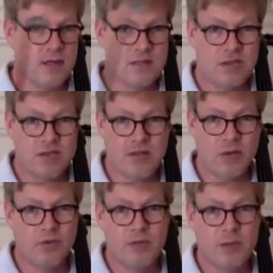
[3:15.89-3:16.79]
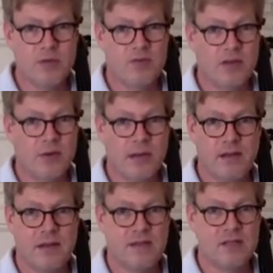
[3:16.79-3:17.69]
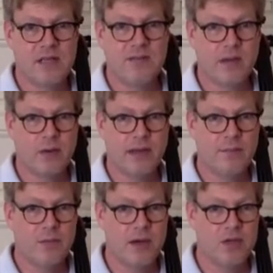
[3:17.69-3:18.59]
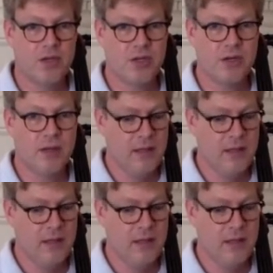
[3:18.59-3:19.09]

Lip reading: to just go through the bows really quickly and just give a quick impression,